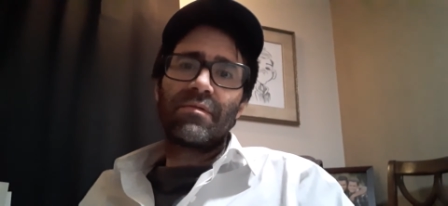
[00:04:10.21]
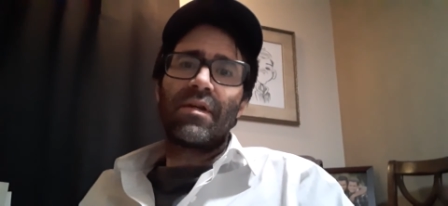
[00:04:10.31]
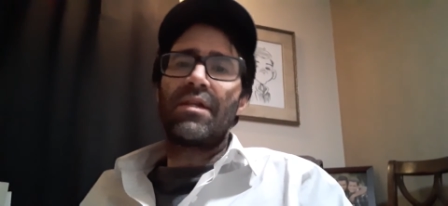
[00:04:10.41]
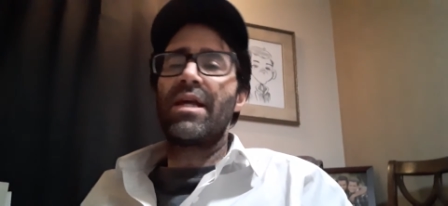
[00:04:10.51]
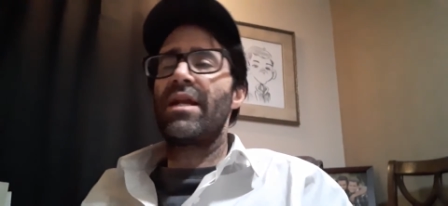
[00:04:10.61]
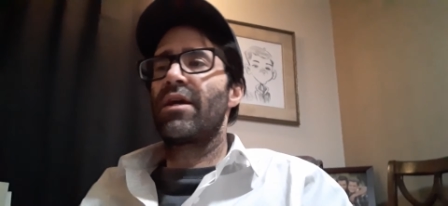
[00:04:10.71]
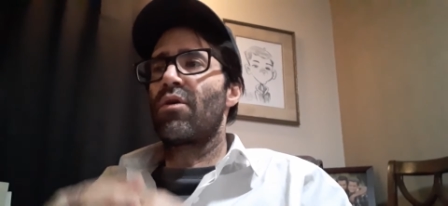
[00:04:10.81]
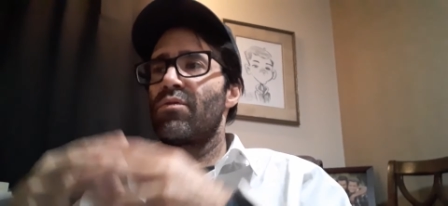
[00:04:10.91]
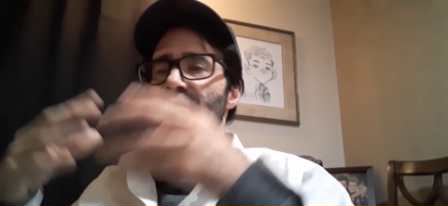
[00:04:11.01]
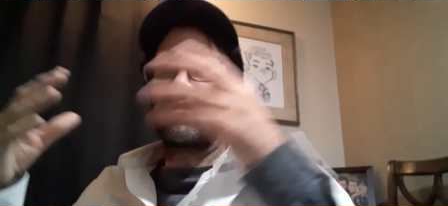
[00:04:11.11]
And then it
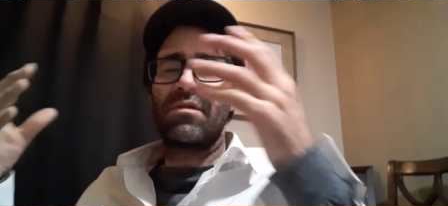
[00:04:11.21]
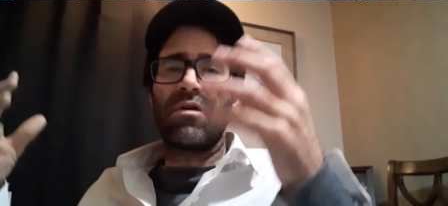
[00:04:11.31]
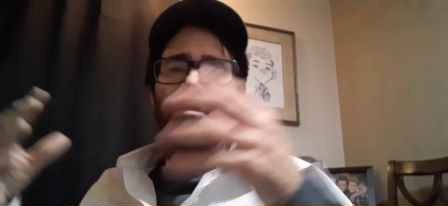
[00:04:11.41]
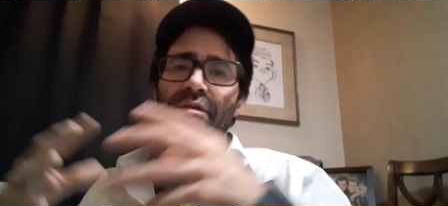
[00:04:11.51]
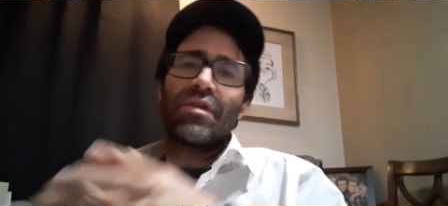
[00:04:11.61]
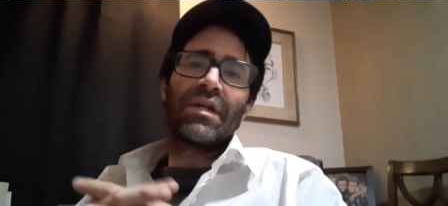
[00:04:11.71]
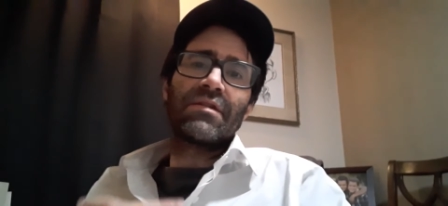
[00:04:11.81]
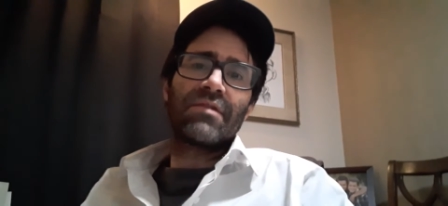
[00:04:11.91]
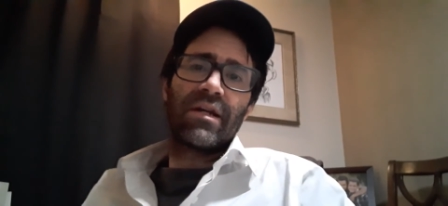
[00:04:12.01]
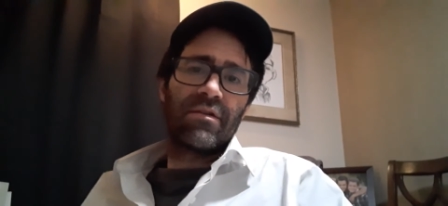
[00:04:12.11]
goes into other
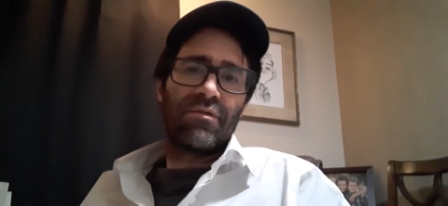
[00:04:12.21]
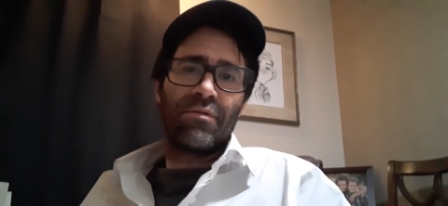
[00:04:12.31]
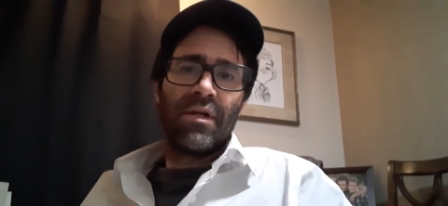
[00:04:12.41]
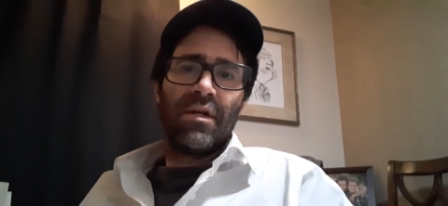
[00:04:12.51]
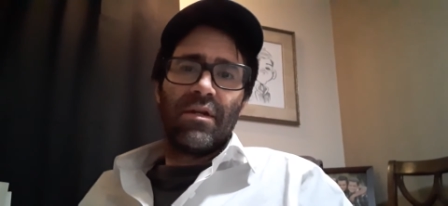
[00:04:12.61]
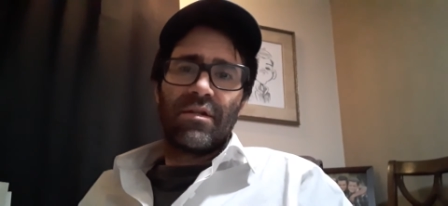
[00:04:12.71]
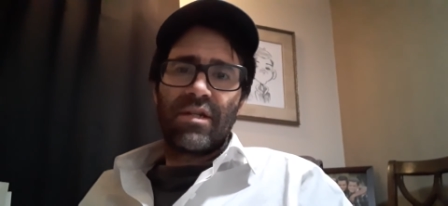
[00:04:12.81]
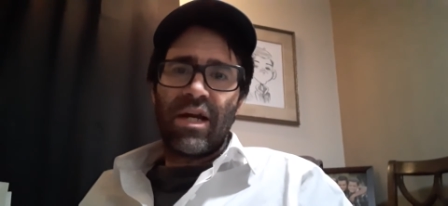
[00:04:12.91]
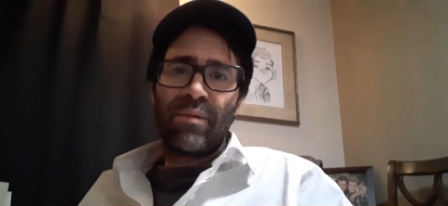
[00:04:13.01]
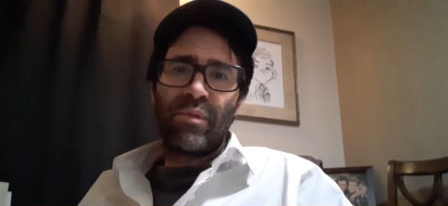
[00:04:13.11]
things like do
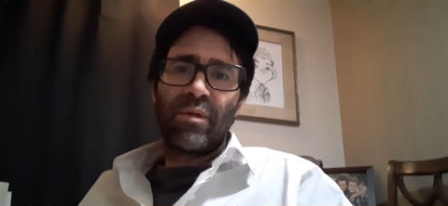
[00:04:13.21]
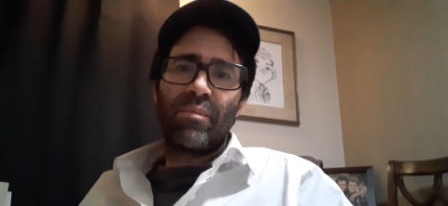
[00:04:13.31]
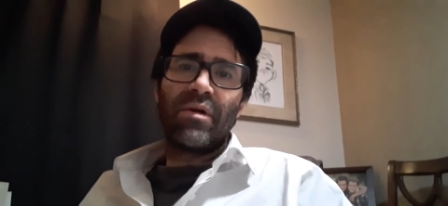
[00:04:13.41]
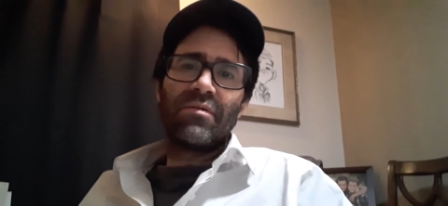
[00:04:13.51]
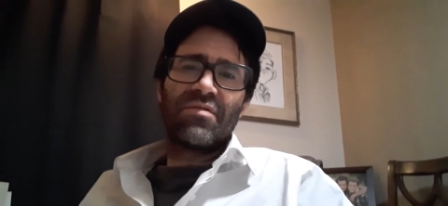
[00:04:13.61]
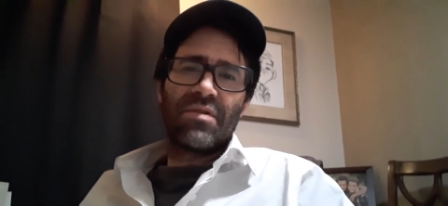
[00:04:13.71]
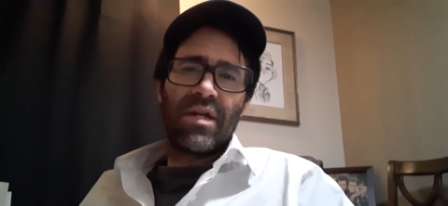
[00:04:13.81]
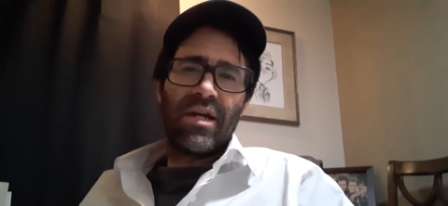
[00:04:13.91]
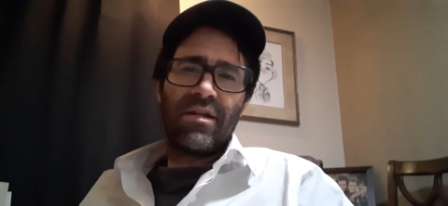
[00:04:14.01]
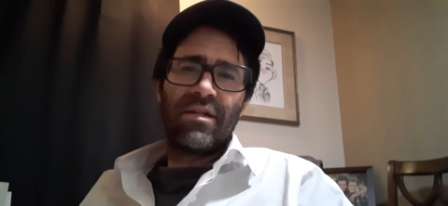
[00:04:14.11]
timing belts and
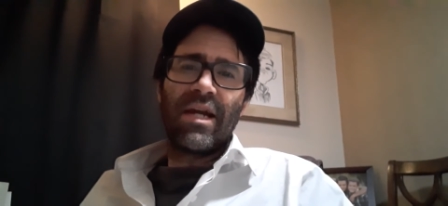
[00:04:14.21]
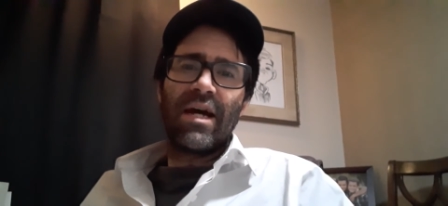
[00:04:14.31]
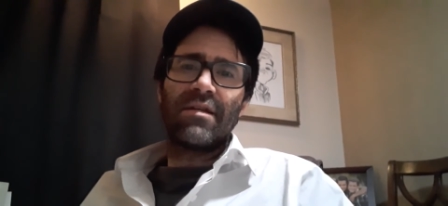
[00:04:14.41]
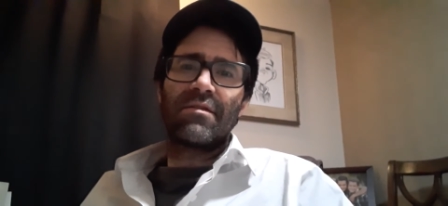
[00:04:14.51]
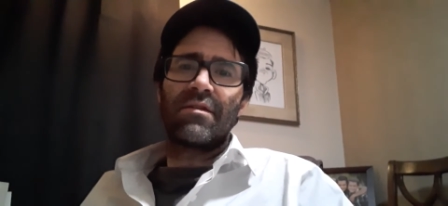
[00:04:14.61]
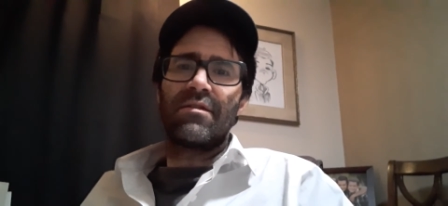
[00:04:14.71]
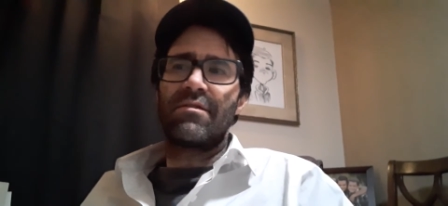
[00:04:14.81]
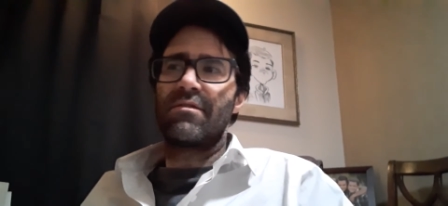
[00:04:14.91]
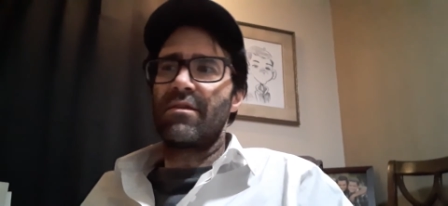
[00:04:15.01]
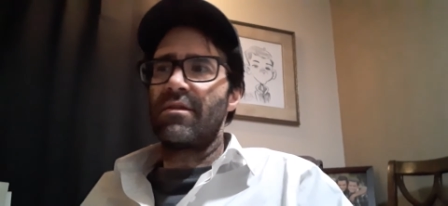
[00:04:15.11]
head
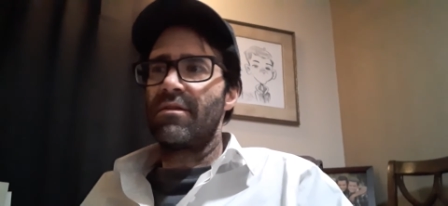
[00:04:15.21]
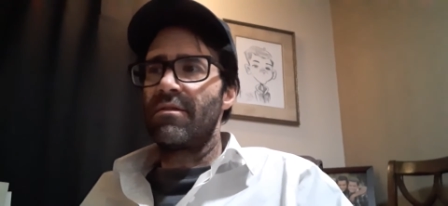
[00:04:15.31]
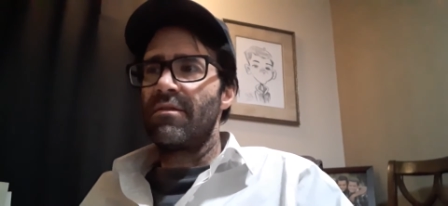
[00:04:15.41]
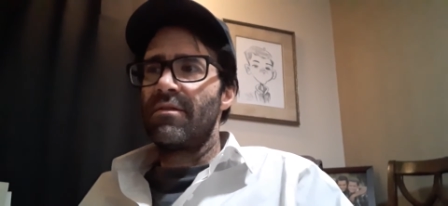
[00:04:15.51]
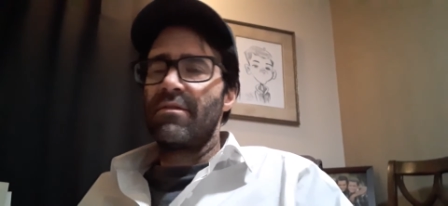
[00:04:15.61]
gaskets and